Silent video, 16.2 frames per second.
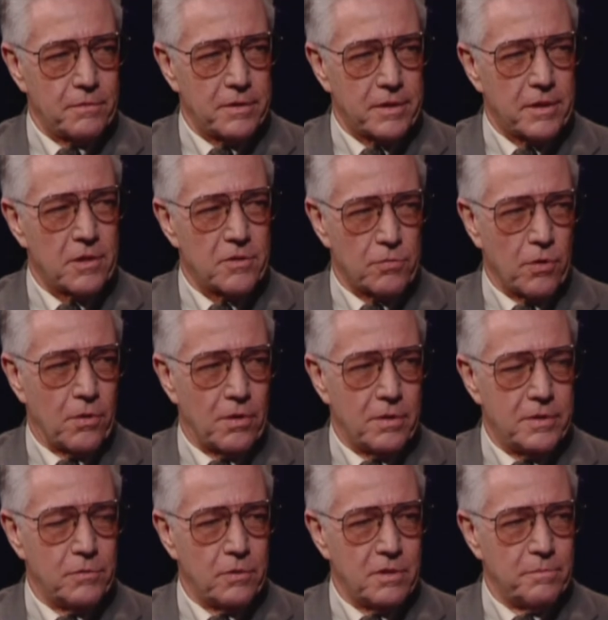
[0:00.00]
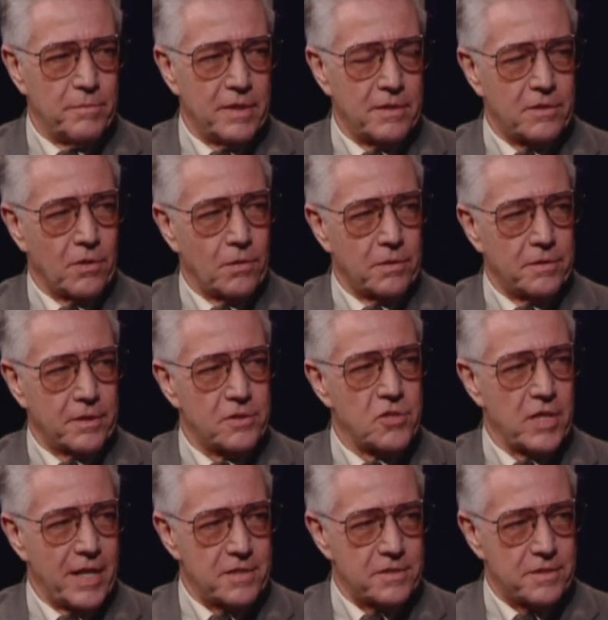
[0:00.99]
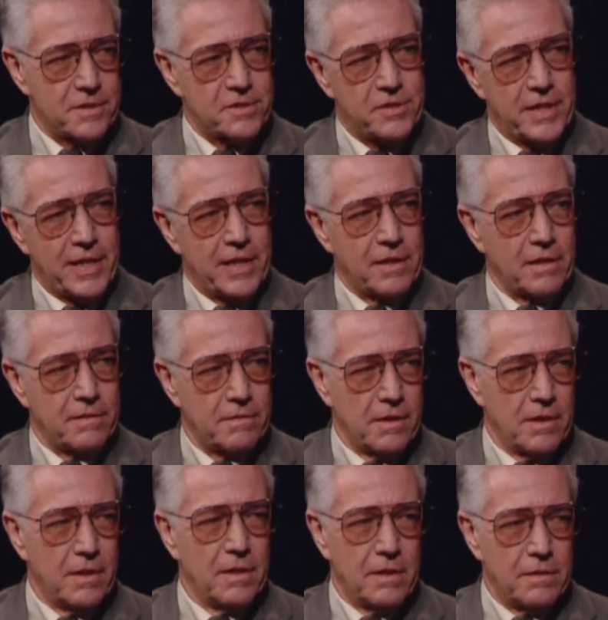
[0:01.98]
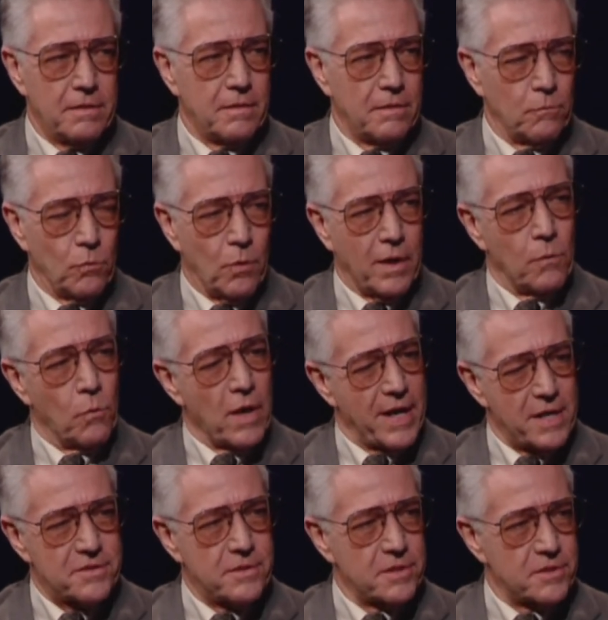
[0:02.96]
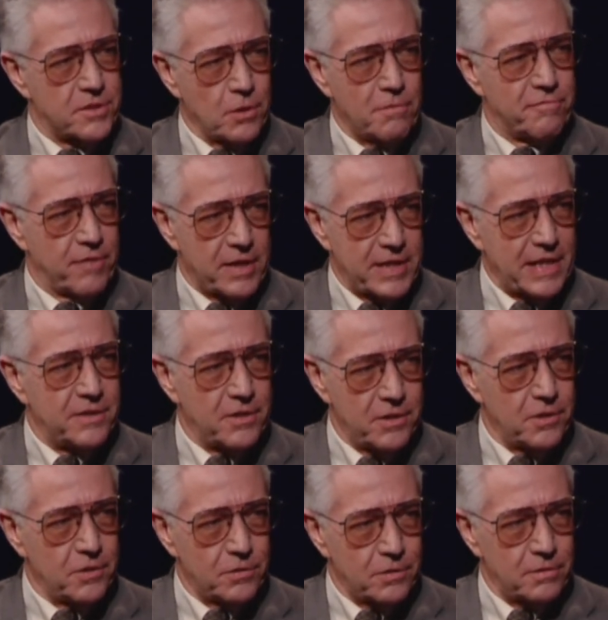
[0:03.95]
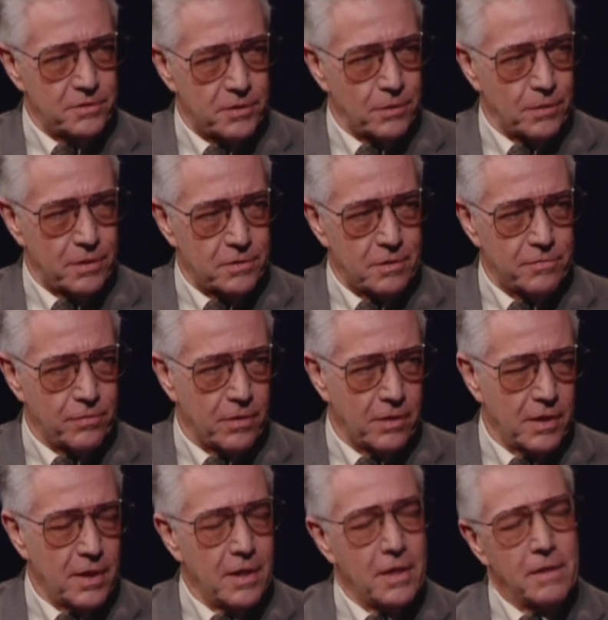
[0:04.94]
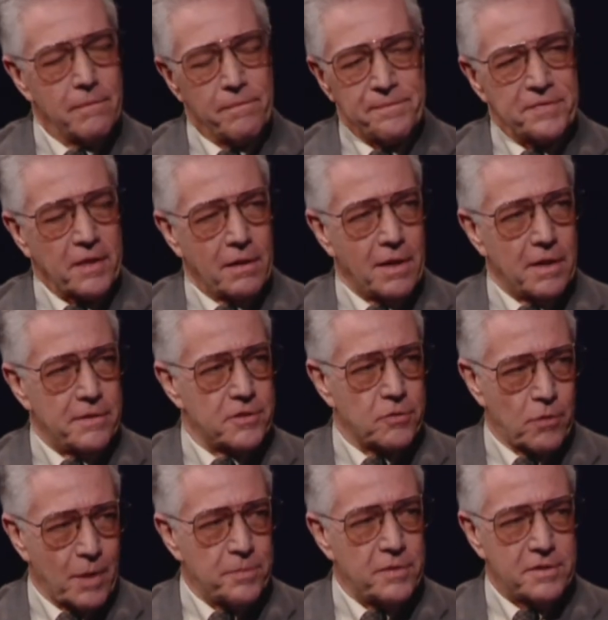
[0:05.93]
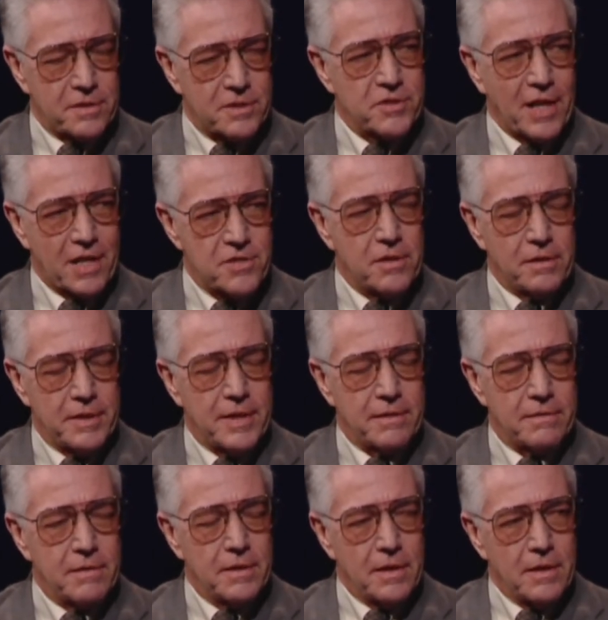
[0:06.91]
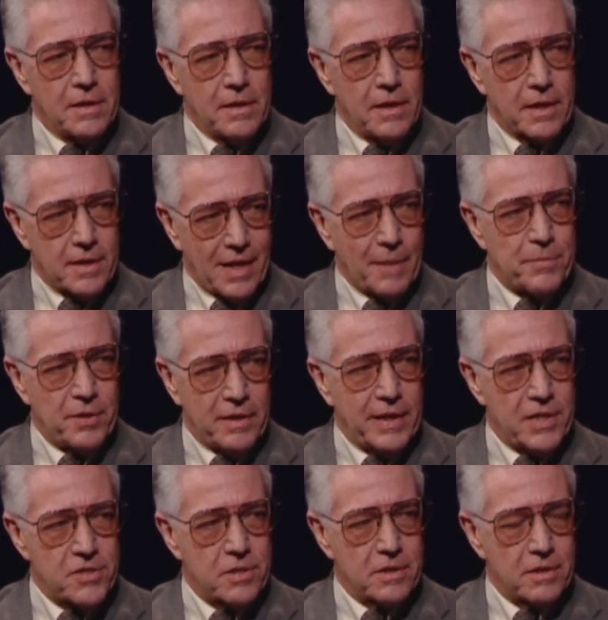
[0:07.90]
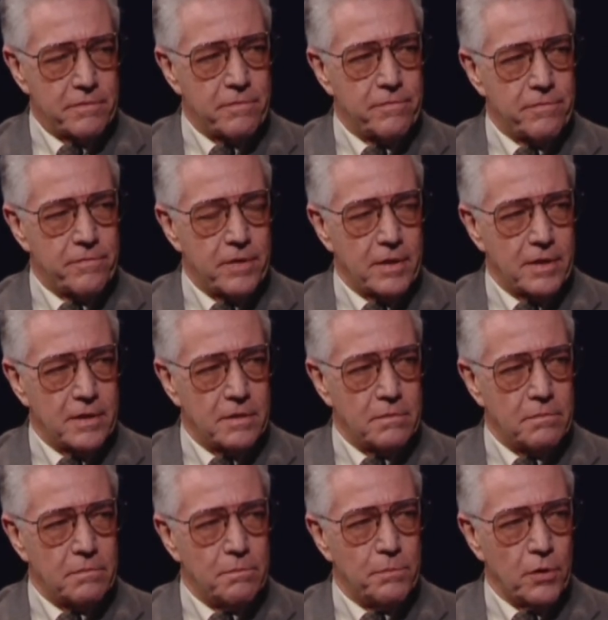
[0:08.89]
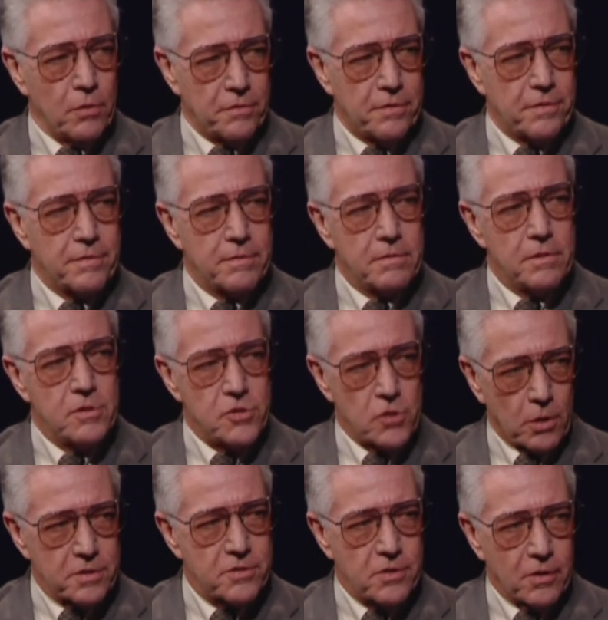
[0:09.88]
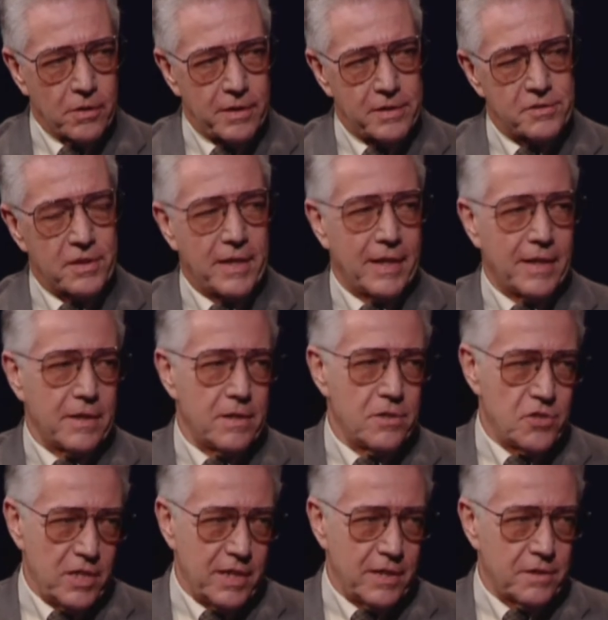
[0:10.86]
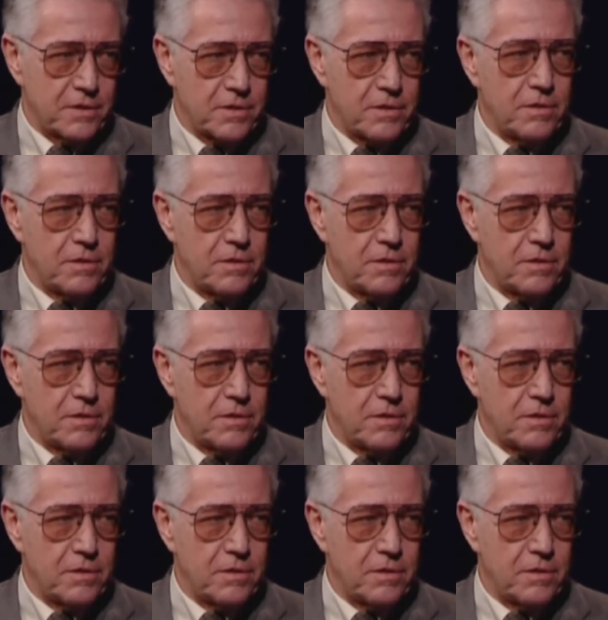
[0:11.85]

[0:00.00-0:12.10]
With control, you would have been told to change the scene and wh why is this so funny to you, and so on and so forth. Right. Now, the script is essentially a, a compilation of uh, both short stories and Jean's